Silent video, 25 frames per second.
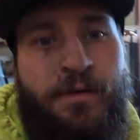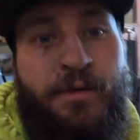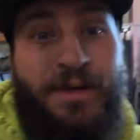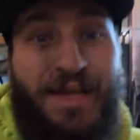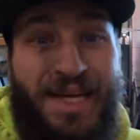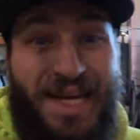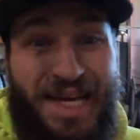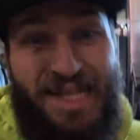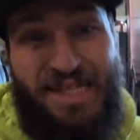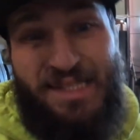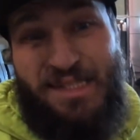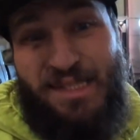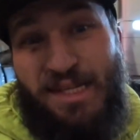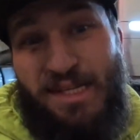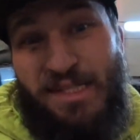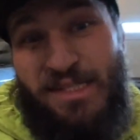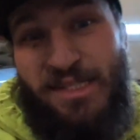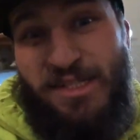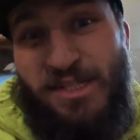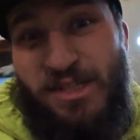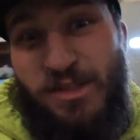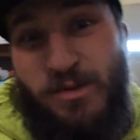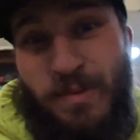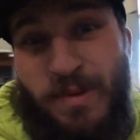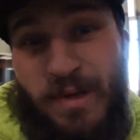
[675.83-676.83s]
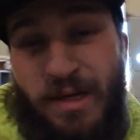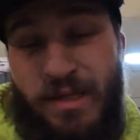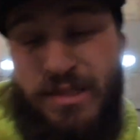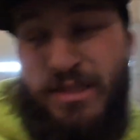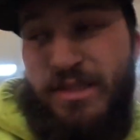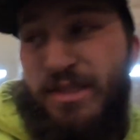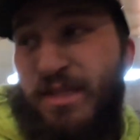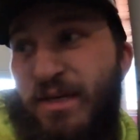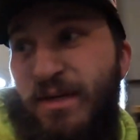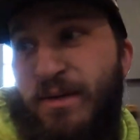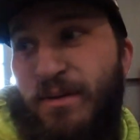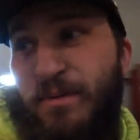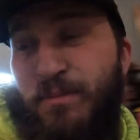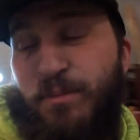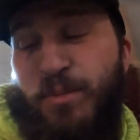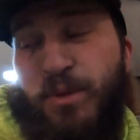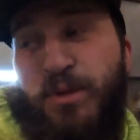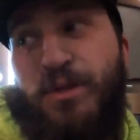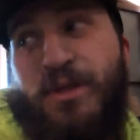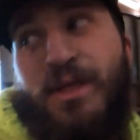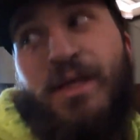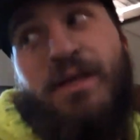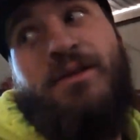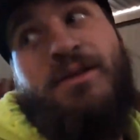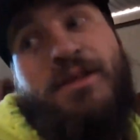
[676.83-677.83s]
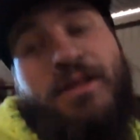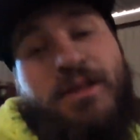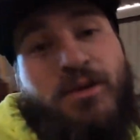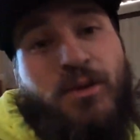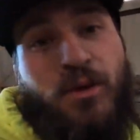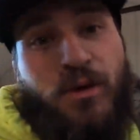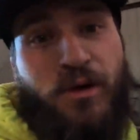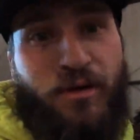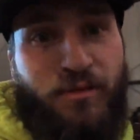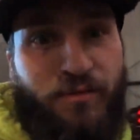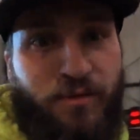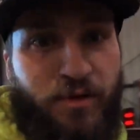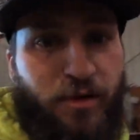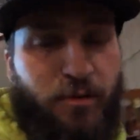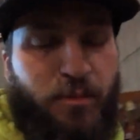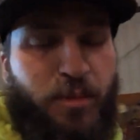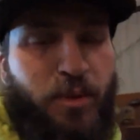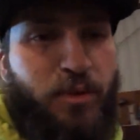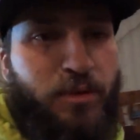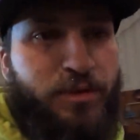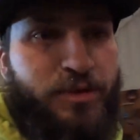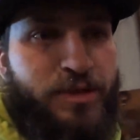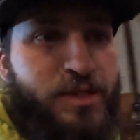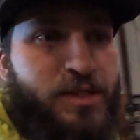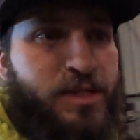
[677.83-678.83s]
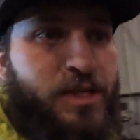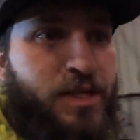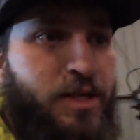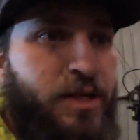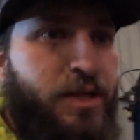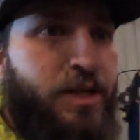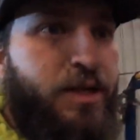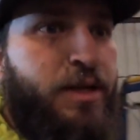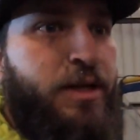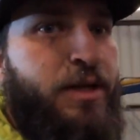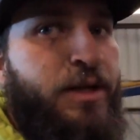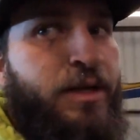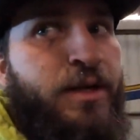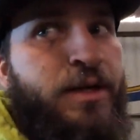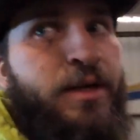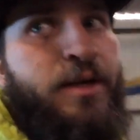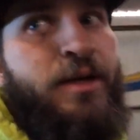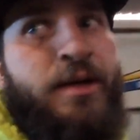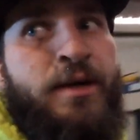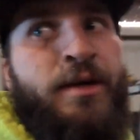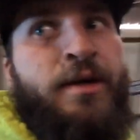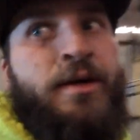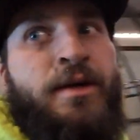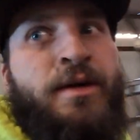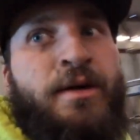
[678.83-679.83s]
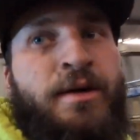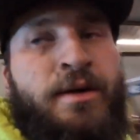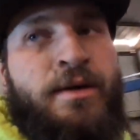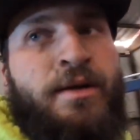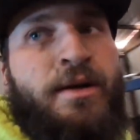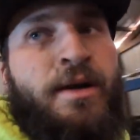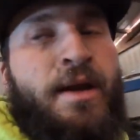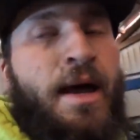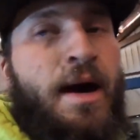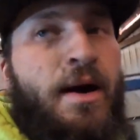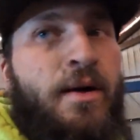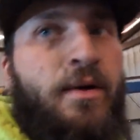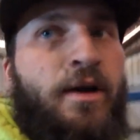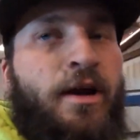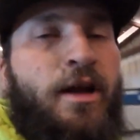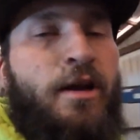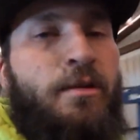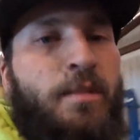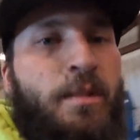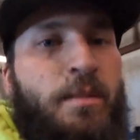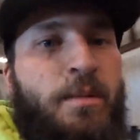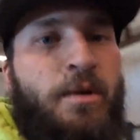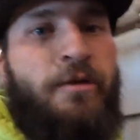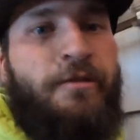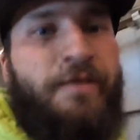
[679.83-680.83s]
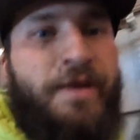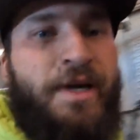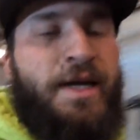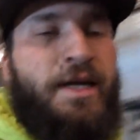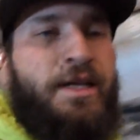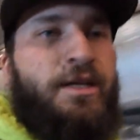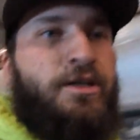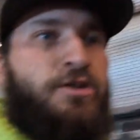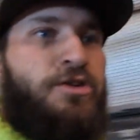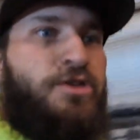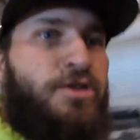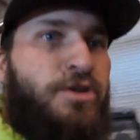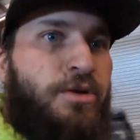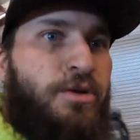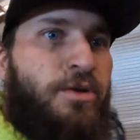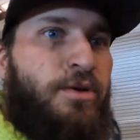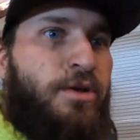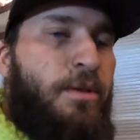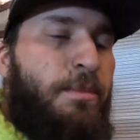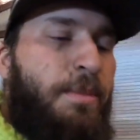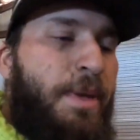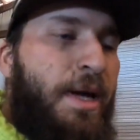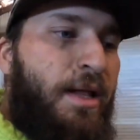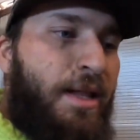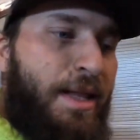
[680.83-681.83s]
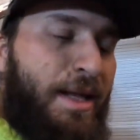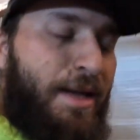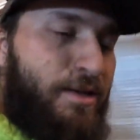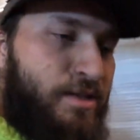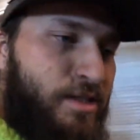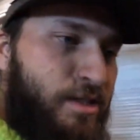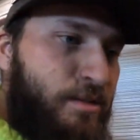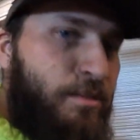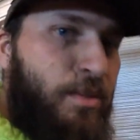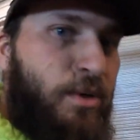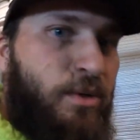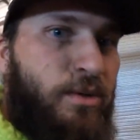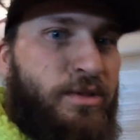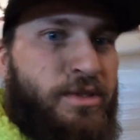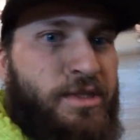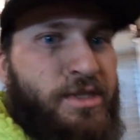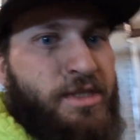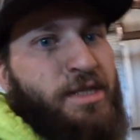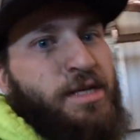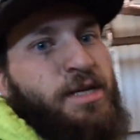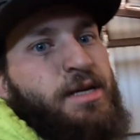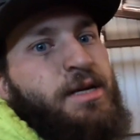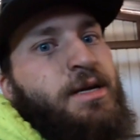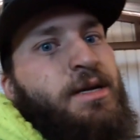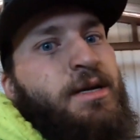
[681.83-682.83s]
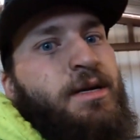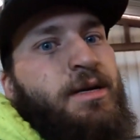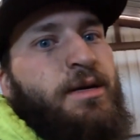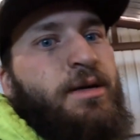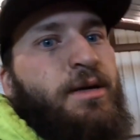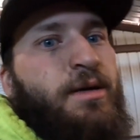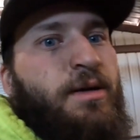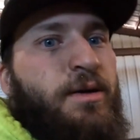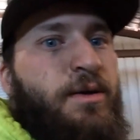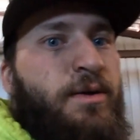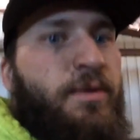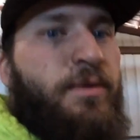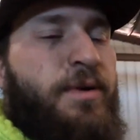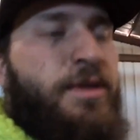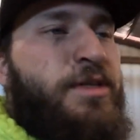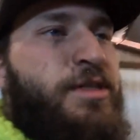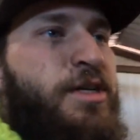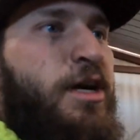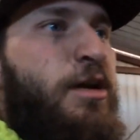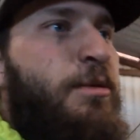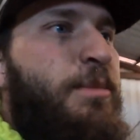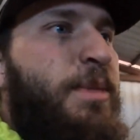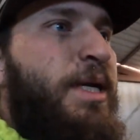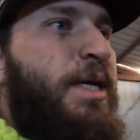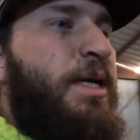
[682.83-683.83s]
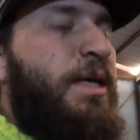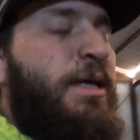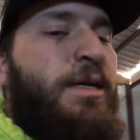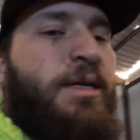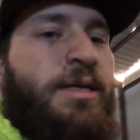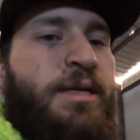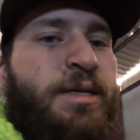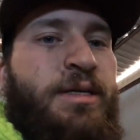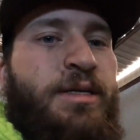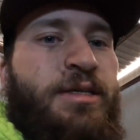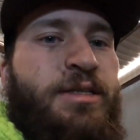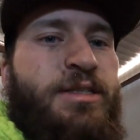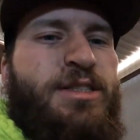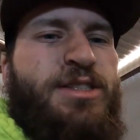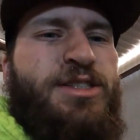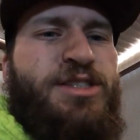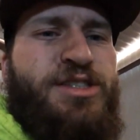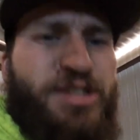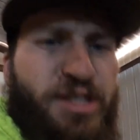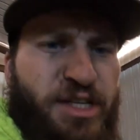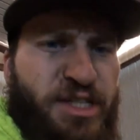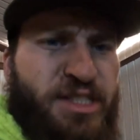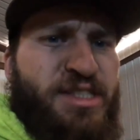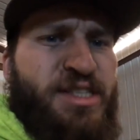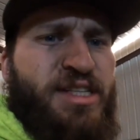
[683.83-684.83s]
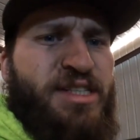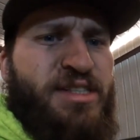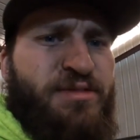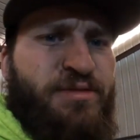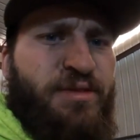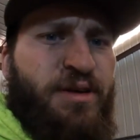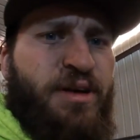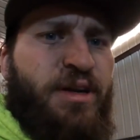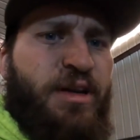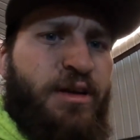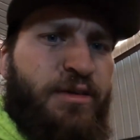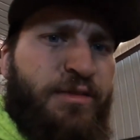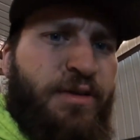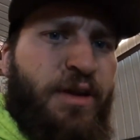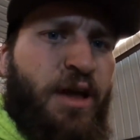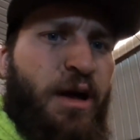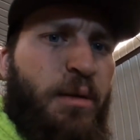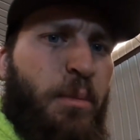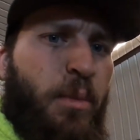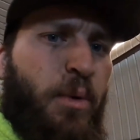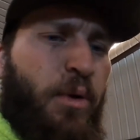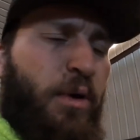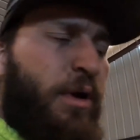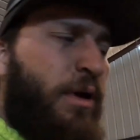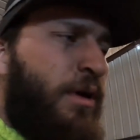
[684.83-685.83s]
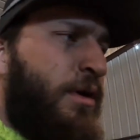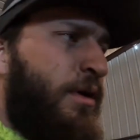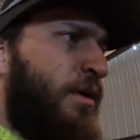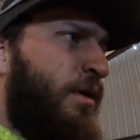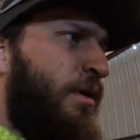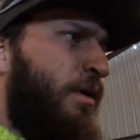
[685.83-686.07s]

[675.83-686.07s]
Okay, so as you just watched, pulled out the torque converter bolts. Now we're gonna be moving into the bell housing bolts, which ought to be just as fun, if not more.